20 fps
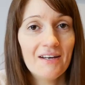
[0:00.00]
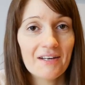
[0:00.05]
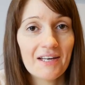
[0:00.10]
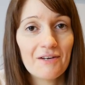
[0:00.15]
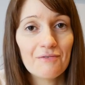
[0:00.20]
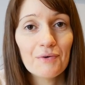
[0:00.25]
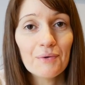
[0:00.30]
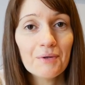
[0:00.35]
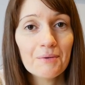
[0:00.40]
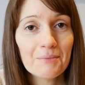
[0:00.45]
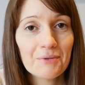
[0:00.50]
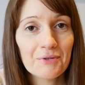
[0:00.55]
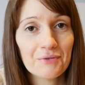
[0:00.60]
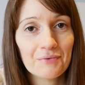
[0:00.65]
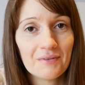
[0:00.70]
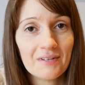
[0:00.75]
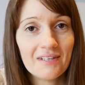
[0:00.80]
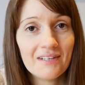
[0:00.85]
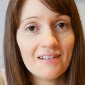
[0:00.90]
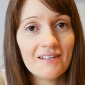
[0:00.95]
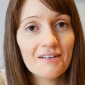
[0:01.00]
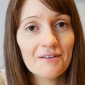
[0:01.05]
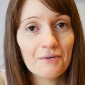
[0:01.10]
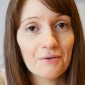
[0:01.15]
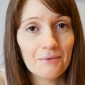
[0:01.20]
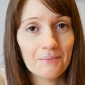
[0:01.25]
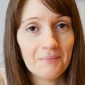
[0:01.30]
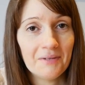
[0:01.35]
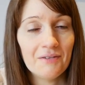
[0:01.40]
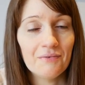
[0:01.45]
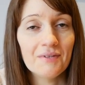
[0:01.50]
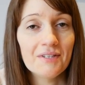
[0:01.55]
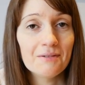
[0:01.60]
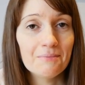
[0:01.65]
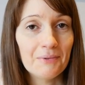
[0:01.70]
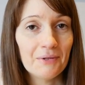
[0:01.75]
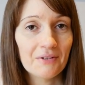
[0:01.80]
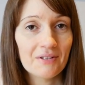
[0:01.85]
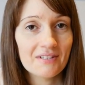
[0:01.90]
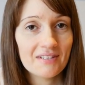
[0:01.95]
Okay, roll number three got me read a
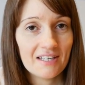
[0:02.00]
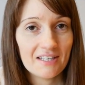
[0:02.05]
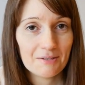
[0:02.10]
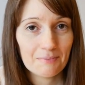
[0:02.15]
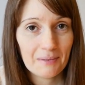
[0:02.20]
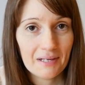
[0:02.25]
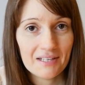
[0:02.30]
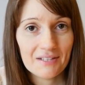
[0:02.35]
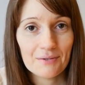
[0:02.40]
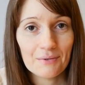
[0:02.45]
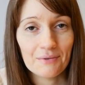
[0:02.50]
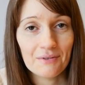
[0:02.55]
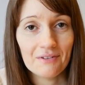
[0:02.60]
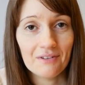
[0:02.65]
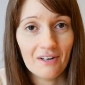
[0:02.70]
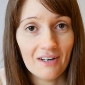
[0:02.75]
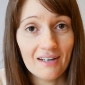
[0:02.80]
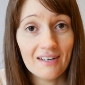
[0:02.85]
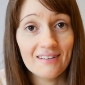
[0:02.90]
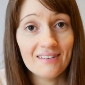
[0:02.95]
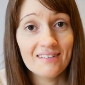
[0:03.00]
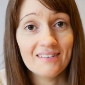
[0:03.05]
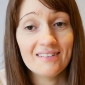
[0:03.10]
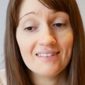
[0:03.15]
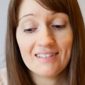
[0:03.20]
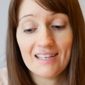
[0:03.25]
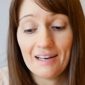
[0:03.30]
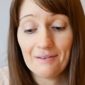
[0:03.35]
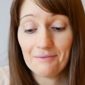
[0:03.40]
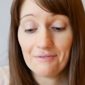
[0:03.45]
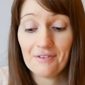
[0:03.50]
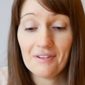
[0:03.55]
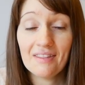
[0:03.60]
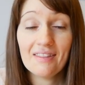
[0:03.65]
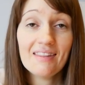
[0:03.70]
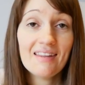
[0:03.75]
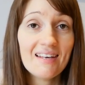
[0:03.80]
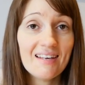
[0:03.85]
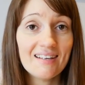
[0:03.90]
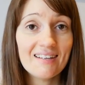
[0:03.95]
book that takes place on an island. And for
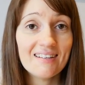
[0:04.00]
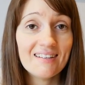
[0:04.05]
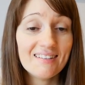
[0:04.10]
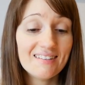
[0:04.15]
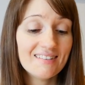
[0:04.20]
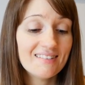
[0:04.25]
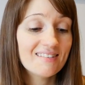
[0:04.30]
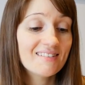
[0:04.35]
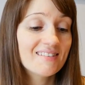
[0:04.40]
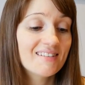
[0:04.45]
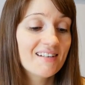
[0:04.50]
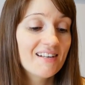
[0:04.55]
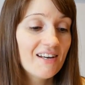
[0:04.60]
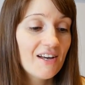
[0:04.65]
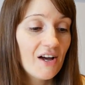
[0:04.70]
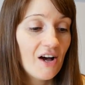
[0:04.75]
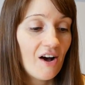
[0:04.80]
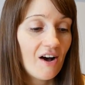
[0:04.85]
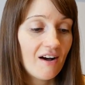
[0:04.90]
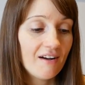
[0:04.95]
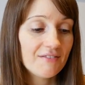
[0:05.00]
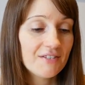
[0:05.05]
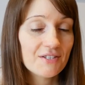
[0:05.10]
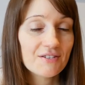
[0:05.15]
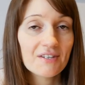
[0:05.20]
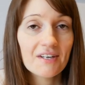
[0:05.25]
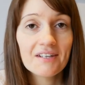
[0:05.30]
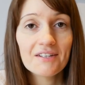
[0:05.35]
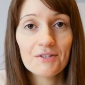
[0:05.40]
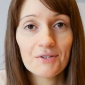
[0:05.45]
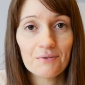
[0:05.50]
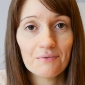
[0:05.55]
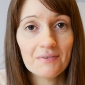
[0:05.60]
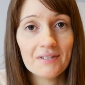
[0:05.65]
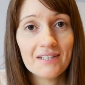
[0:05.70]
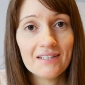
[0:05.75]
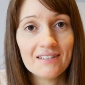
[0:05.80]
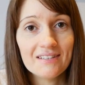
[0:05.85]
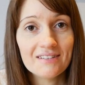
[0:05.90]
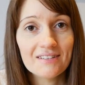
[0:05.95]
this, I've decided to
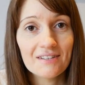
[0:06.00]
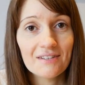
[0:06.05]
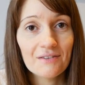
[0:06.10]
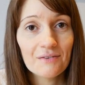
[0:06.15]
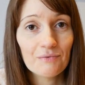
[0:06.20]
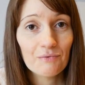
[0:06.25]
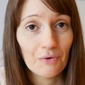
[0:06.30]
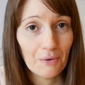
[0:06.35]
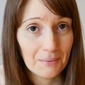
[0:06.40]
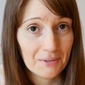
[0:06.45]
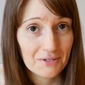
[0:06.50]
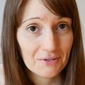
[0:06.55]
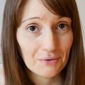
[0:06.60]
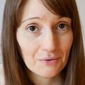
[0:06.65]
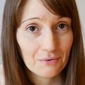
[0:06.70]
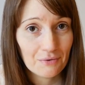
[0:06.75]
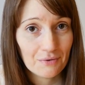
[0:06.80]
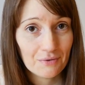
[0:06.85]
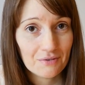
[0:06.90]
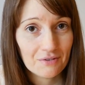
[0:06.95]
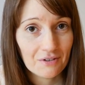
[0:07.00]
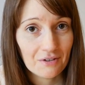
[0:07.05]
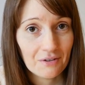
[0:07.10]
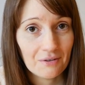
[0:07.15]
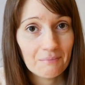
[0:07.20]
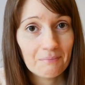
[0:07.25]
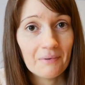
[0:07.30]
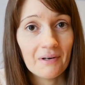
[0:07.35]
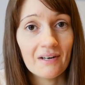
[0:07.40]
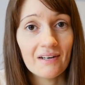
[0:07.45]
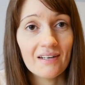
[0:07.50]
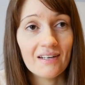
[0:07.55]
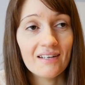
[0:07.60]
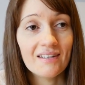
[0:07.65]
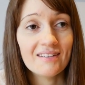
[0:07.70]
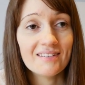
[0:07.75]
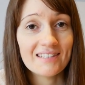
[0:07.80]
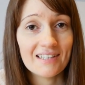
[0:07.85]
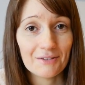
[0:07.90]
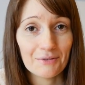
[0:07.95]
read Robinson Crusoe
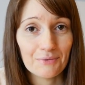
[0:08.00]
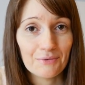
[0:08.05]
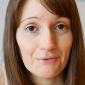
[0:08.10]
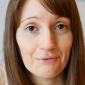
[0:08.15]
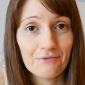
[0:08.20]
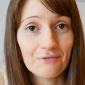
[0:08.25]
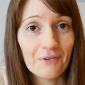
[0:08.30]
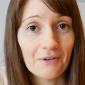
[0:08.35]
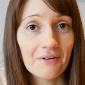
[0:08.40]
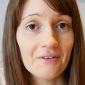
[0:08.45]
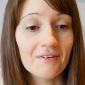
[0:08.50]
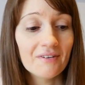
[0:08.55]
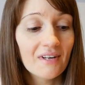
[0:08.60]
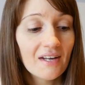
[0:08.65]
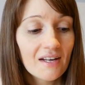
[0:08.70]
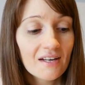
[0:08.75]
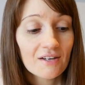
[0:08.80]
by Daniel Defoe.